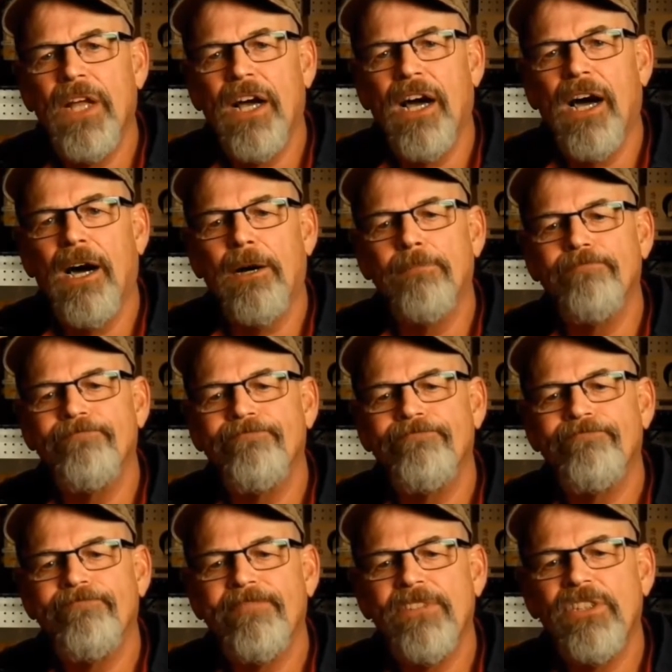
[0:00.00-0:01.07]

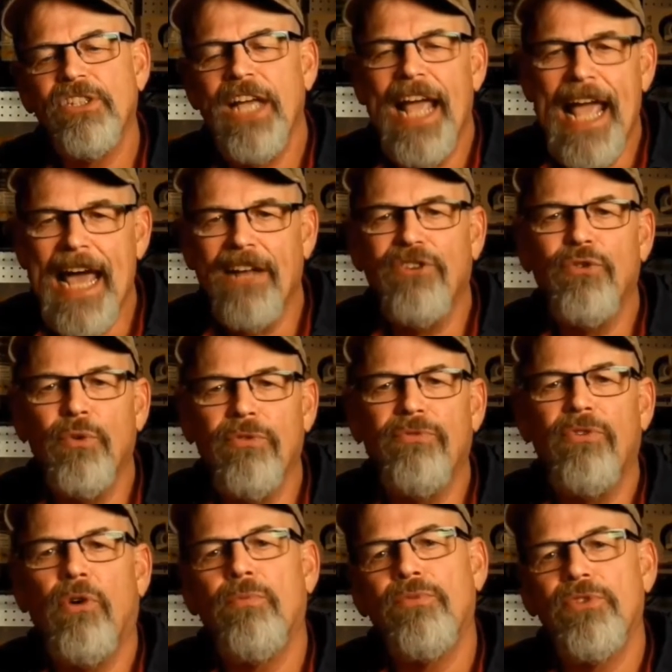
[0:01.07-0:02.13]
to add to a film